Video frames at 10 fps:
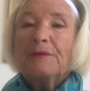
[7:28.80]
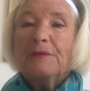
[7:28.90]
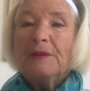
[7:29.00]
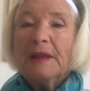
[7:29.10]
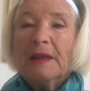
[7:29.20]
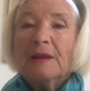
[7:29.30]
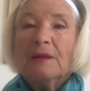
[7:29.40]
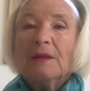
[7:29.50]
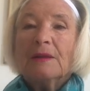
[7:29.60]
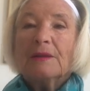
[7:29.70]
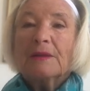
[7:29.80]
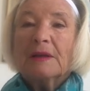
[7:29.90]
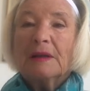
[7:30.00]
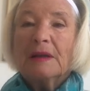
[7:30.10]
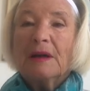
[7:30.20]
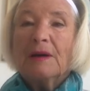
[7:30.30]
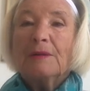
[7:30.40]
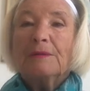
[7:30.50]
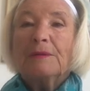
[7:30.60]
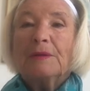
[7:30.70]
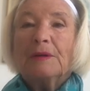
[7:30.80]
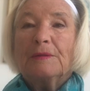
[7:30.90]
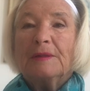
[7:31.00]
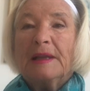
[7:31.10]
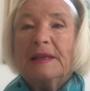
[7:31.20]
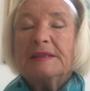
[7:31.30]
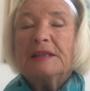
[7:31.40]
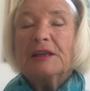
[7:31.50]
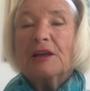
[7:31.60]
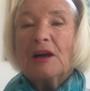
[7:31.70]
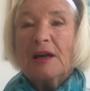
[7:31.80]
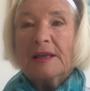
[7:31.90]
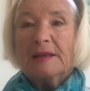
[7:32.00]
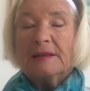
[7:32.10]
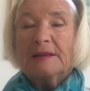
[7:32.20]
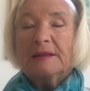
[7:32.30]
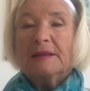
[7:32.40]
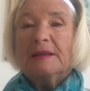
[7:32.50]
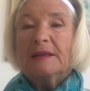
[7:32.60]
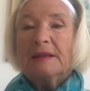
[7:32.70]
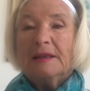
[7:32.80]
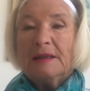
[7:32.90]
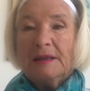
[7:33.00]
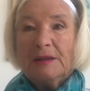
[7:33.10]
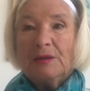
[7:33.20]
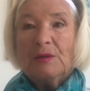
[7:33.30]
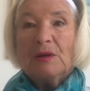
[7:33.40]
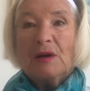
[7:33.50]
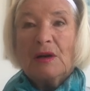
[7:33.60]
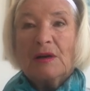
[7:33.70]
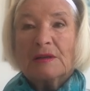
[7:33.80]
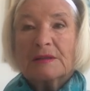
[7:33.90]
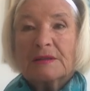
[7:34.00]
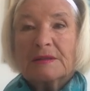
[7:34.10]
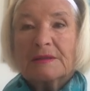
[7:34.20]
Feel the love of Lady Gaia in your heart